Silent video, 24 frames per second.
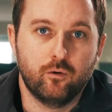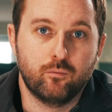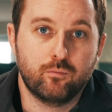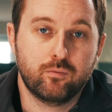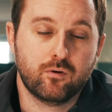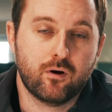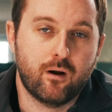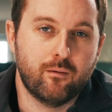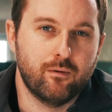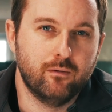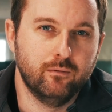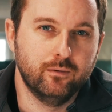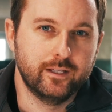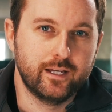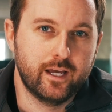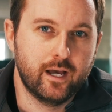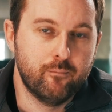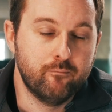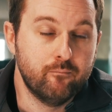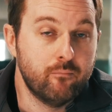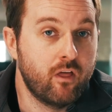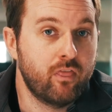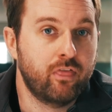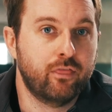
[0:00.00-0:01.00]
probably a
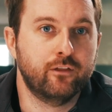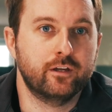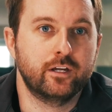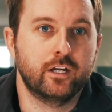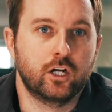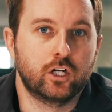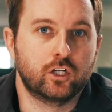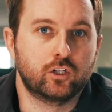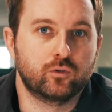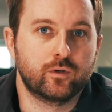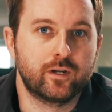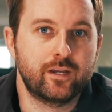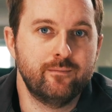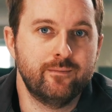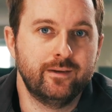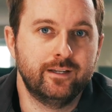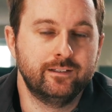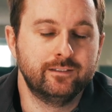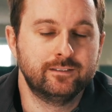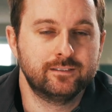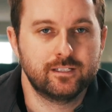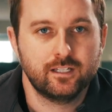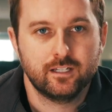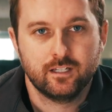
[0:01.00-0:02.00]
monthly
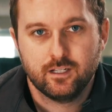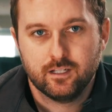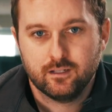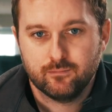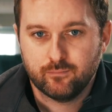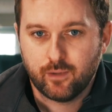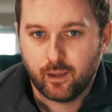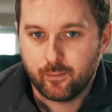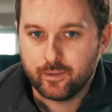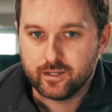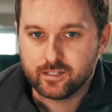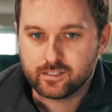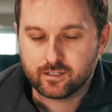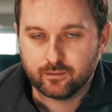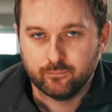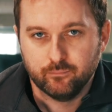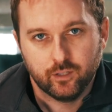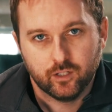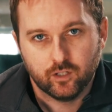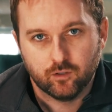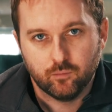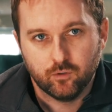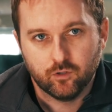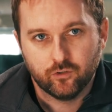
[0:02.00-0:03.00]
agreement, maybe some
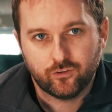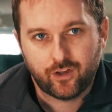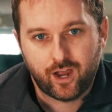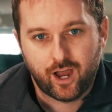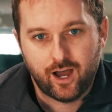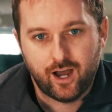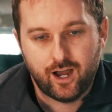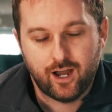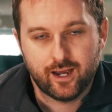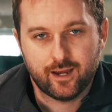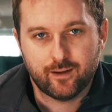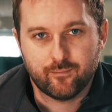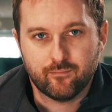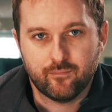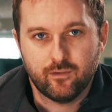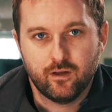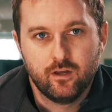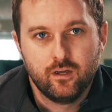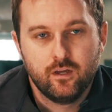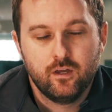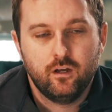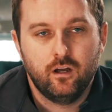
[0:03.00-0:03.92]
billable time,